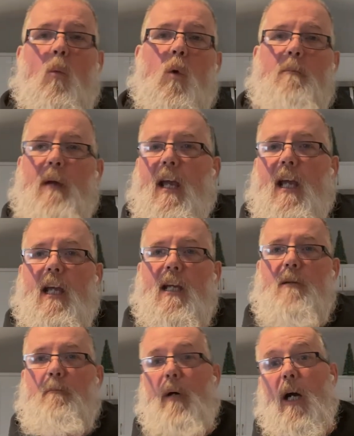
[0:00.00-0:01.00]
we're
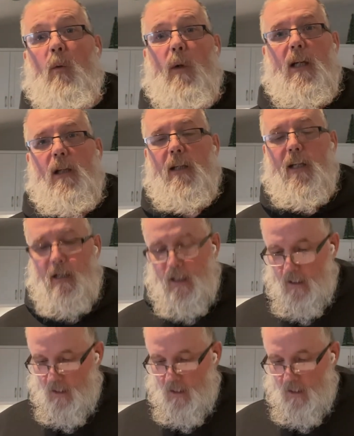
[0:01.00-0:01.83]
paid bi-weekly.